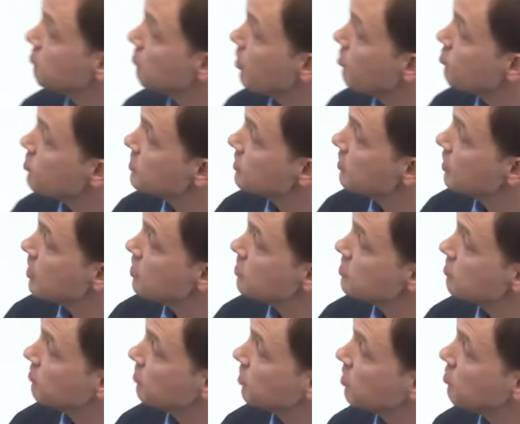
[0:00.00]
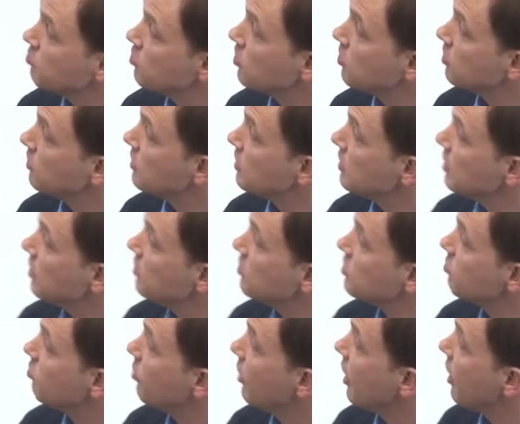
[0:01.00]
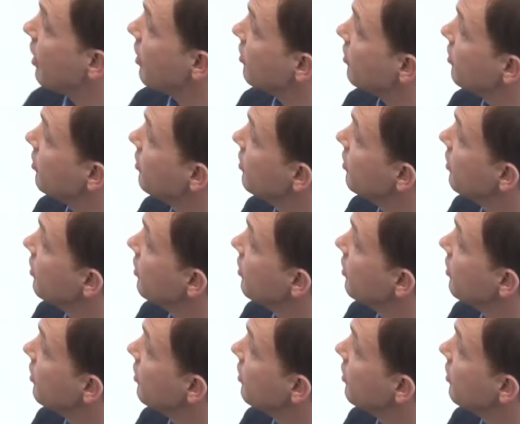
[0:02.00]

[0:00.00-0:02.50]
the representation of the community in Japan